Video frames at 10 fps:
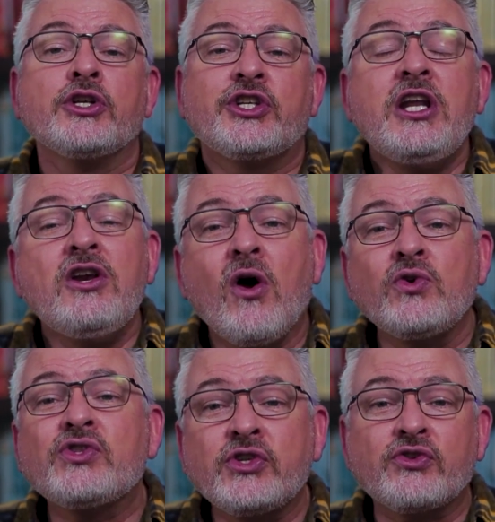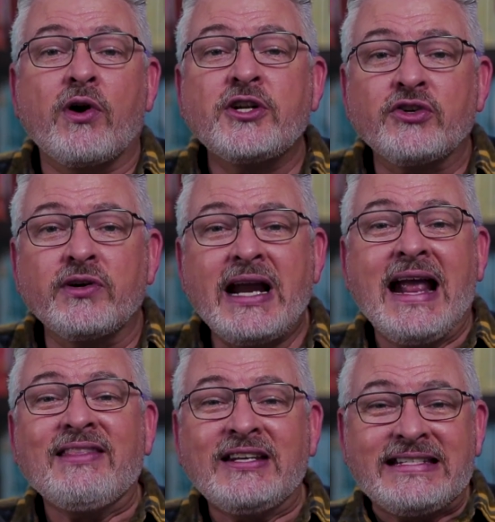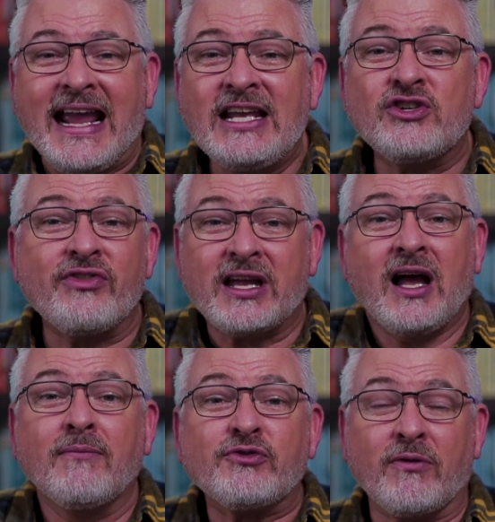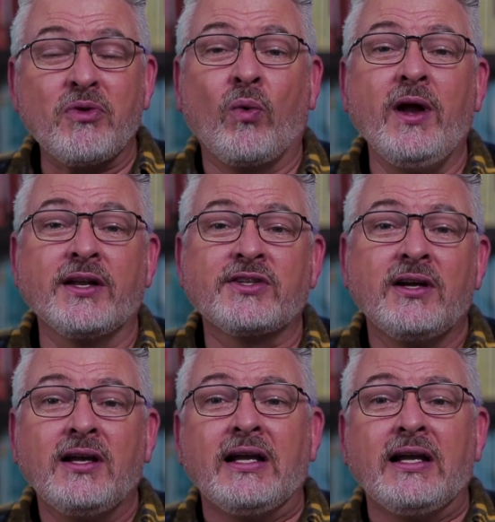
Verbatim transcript: she knows the treachery and the danger that comes from the witch.